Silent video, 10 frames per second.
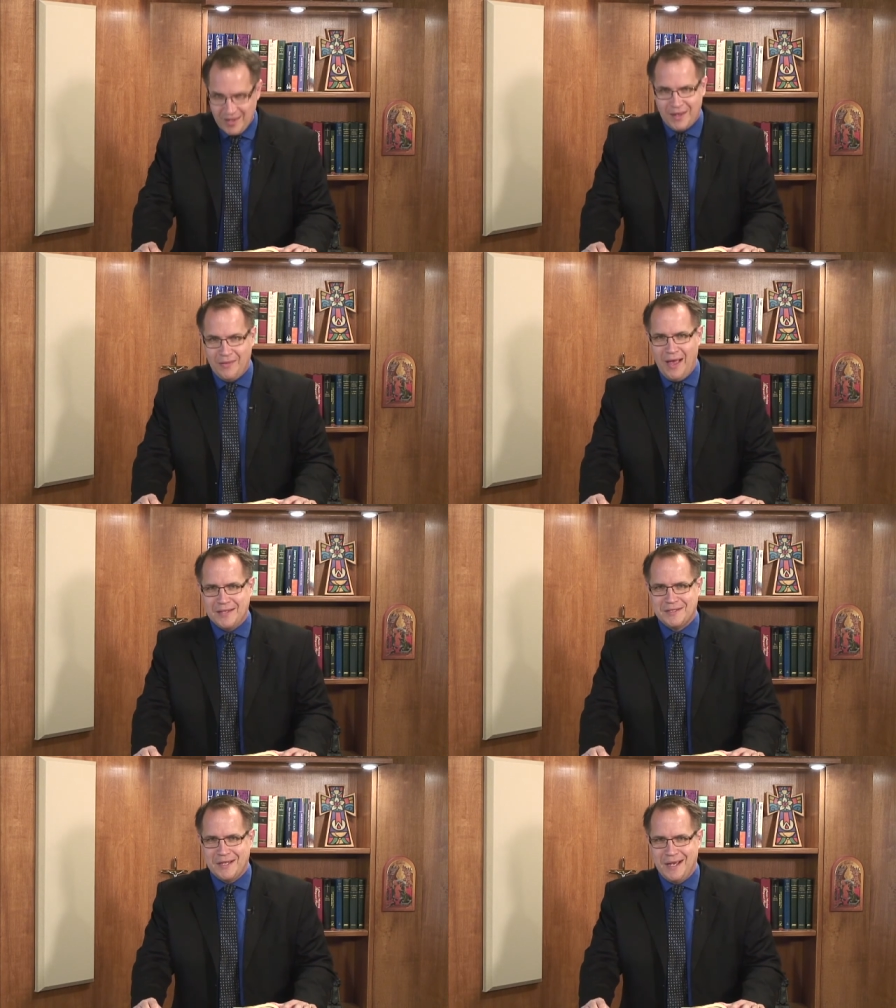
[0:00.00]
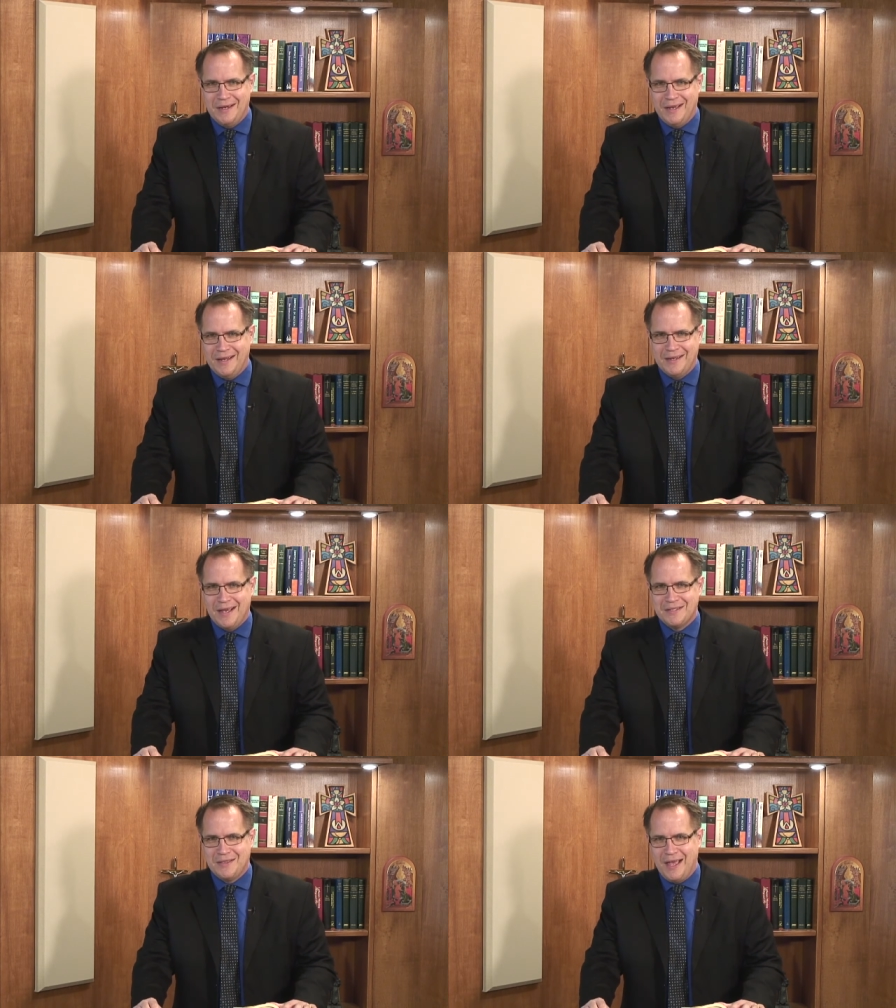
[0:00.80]
That said, and
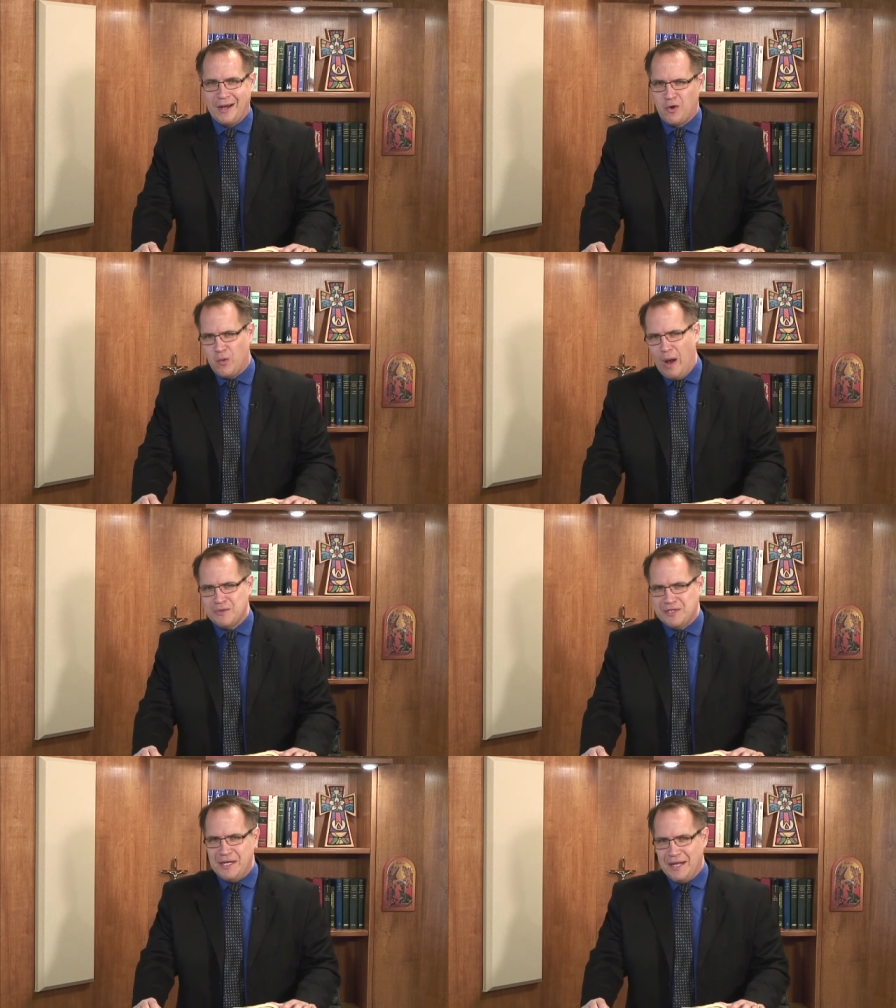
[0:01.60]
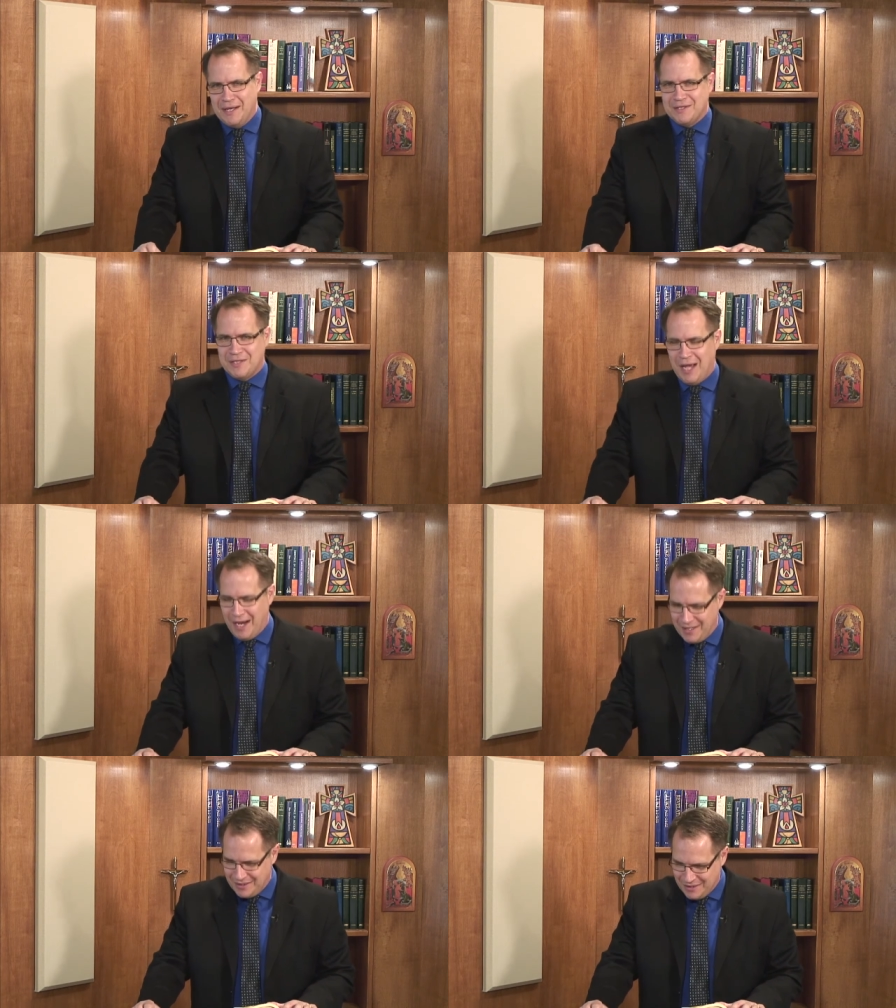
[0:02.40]
yes, that grousing
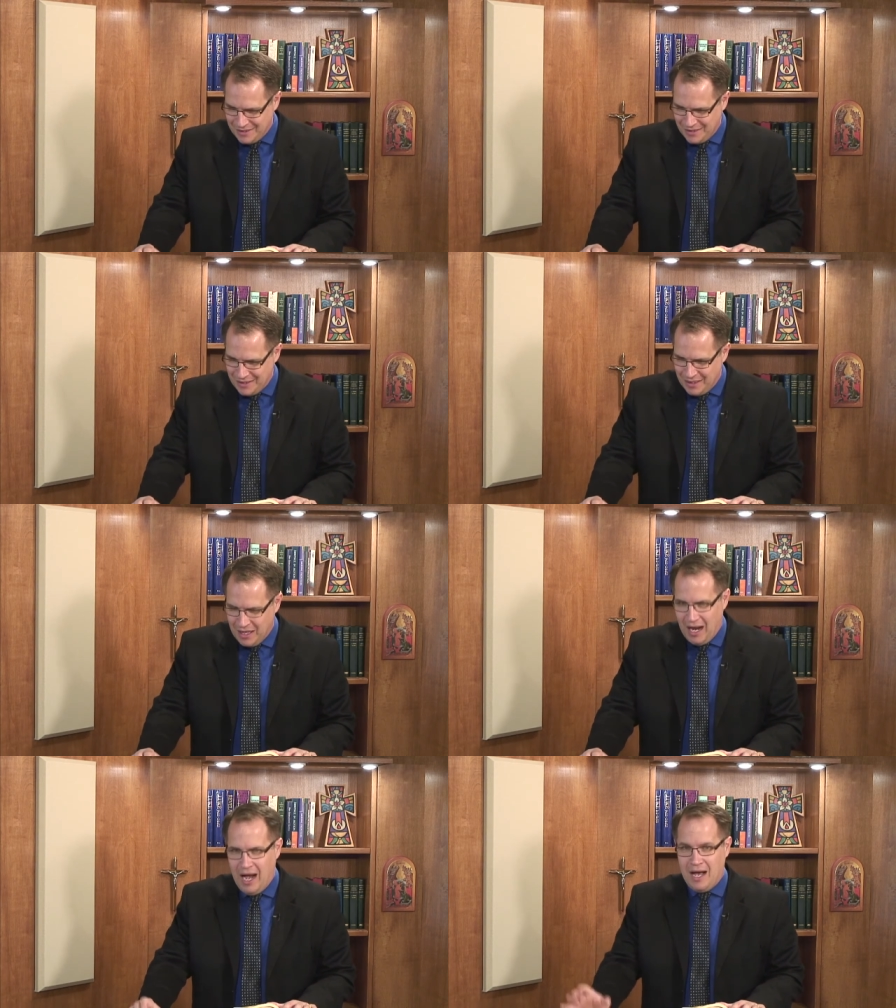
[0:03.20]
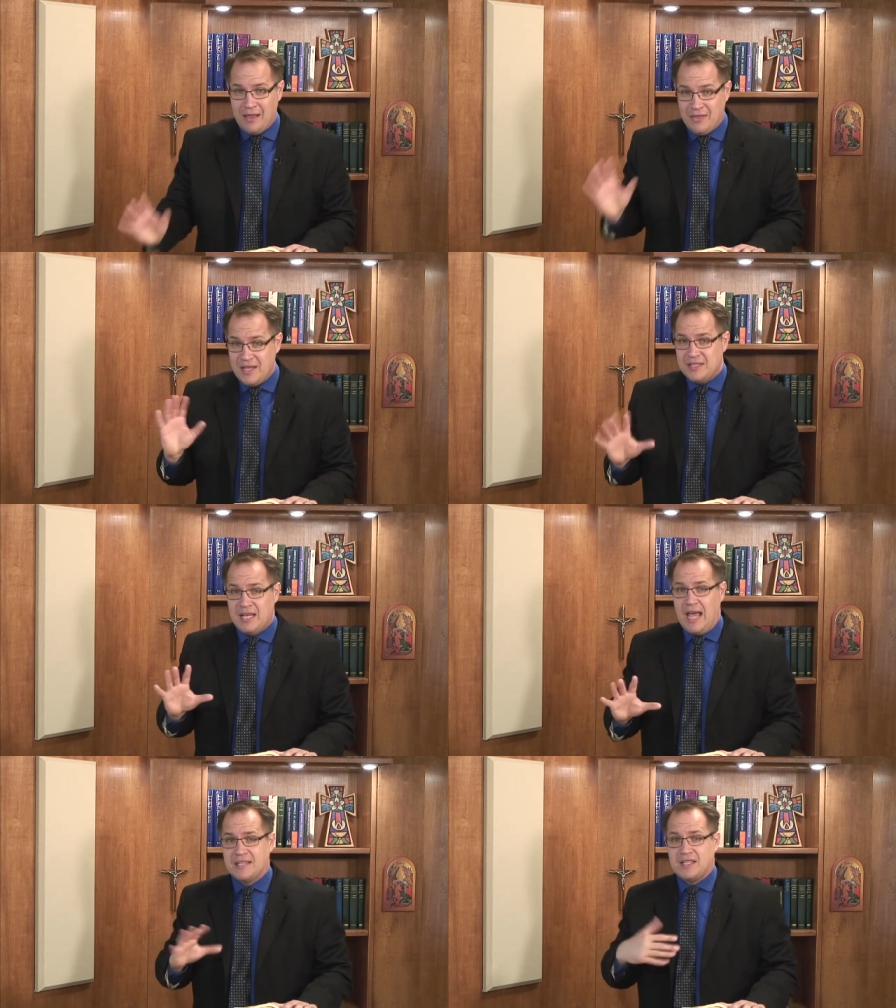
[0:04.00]
aside, uh, this
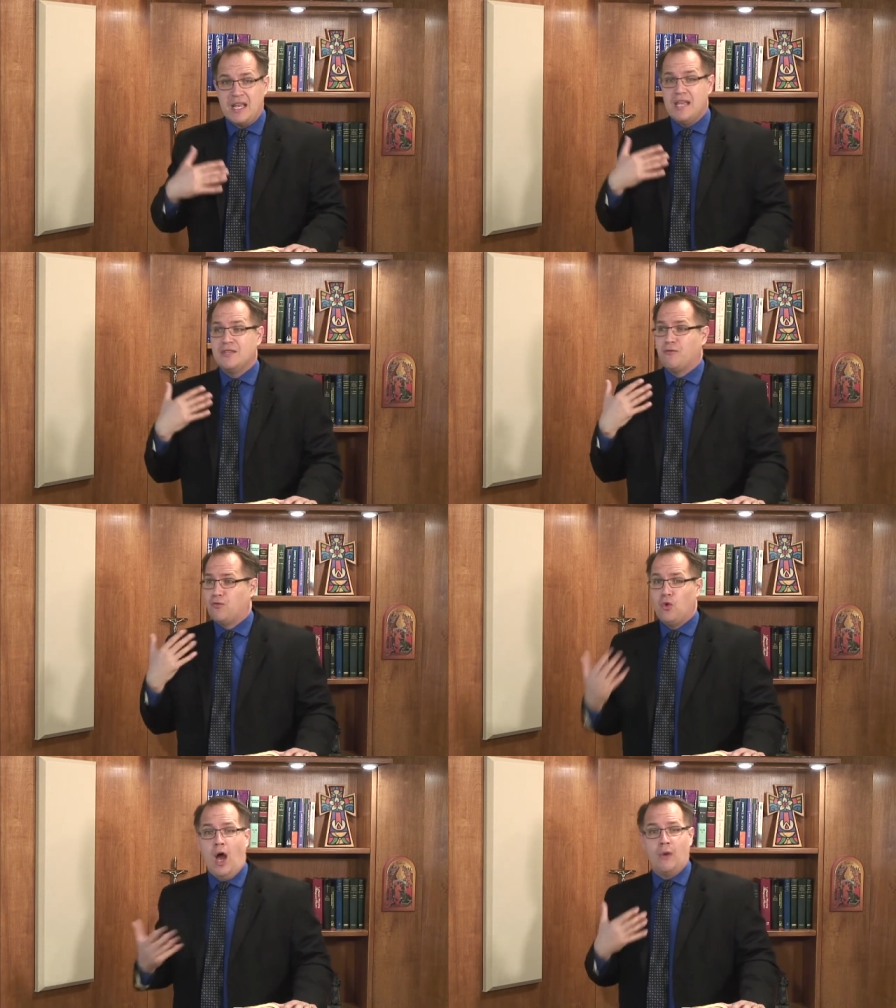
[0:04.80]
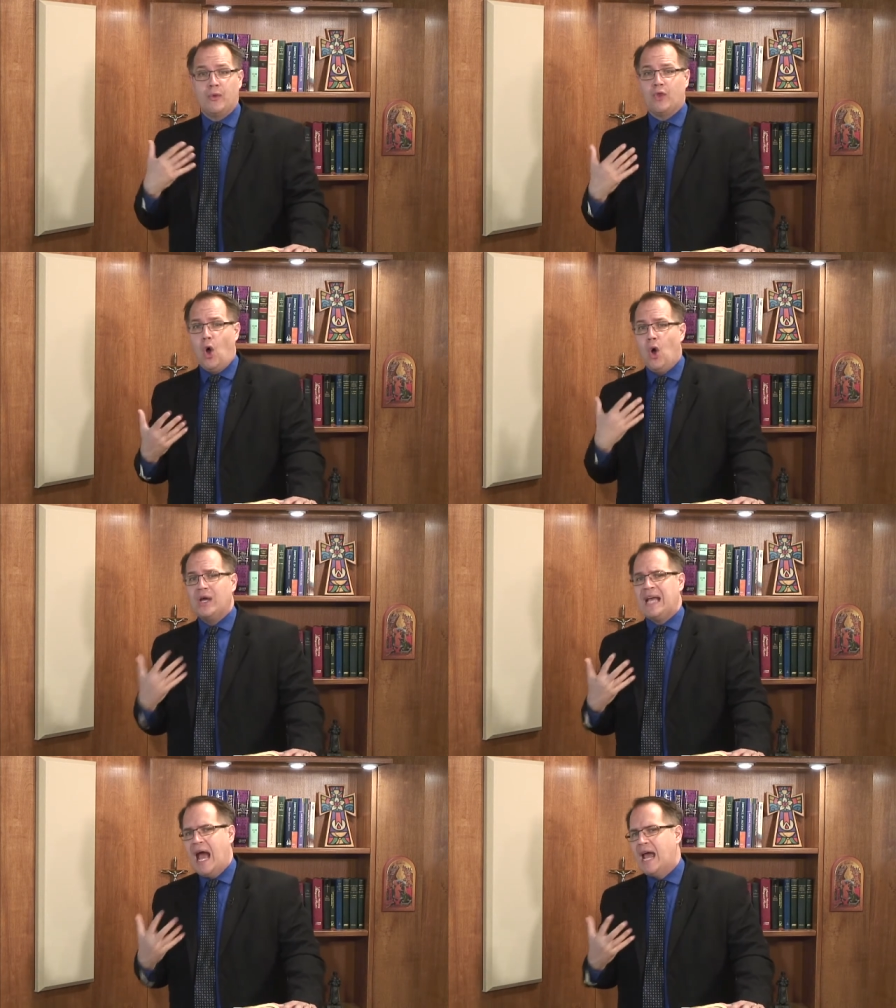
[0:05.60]
text is fraught with all
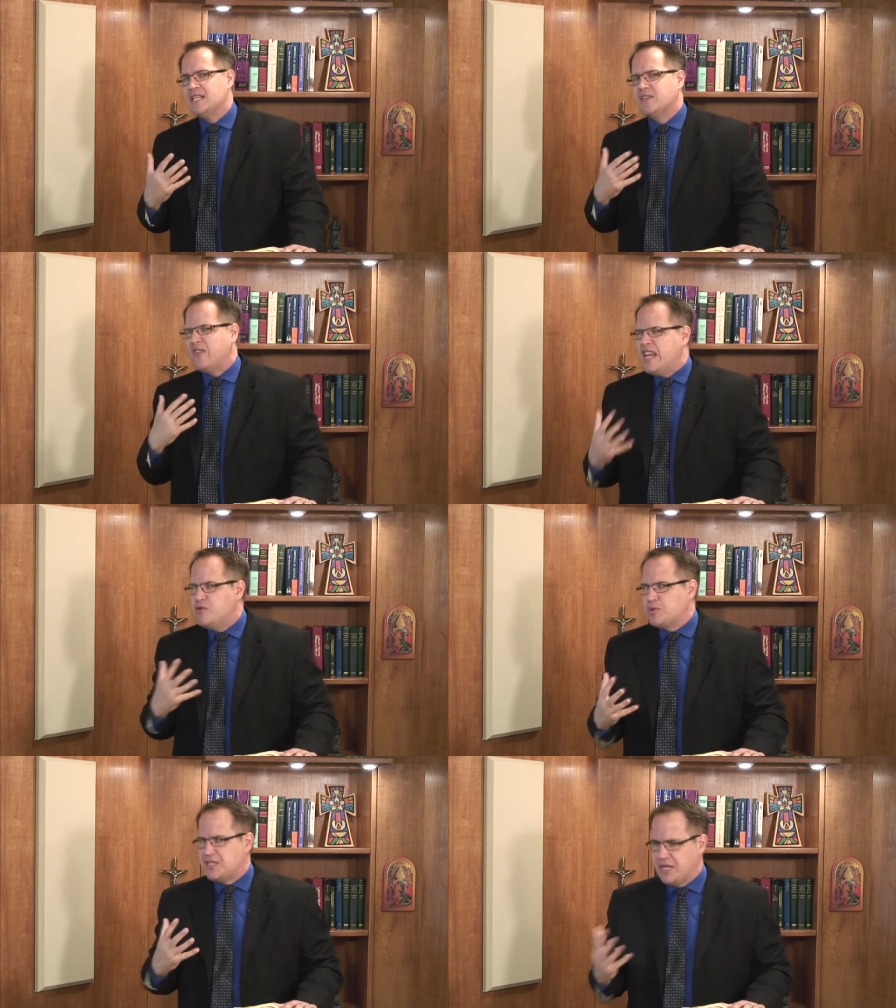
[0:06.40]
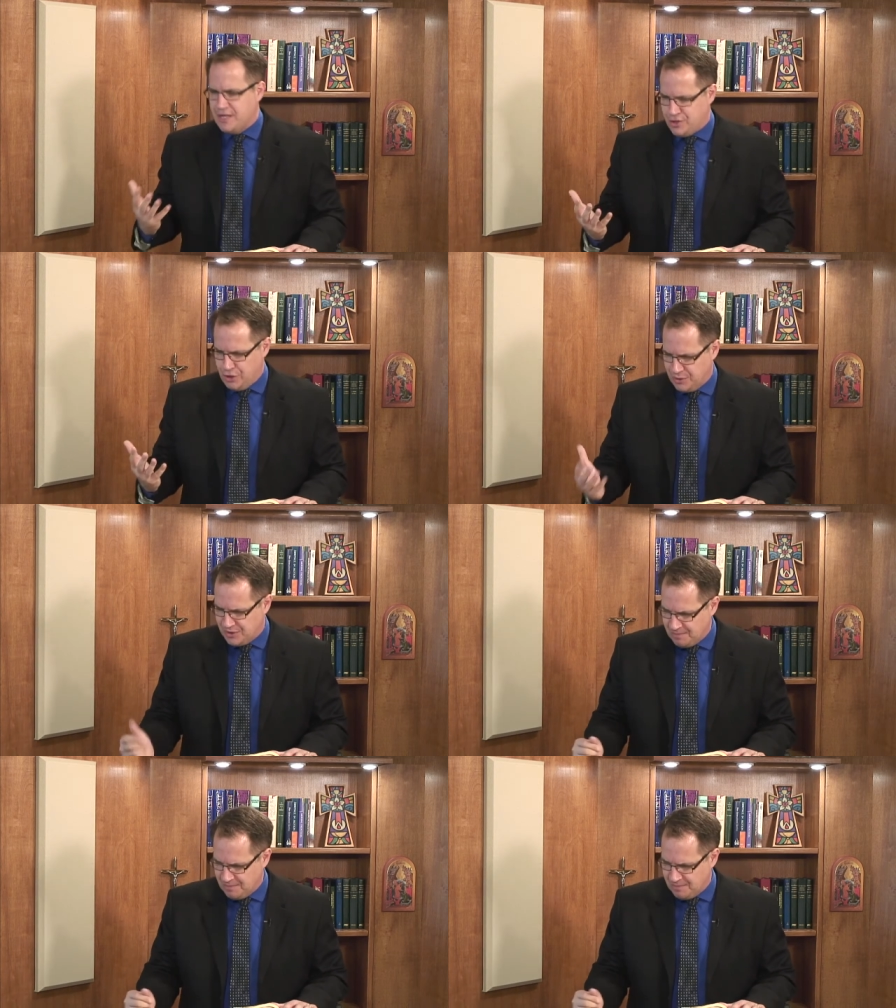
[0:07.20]
kinds of interesting issues.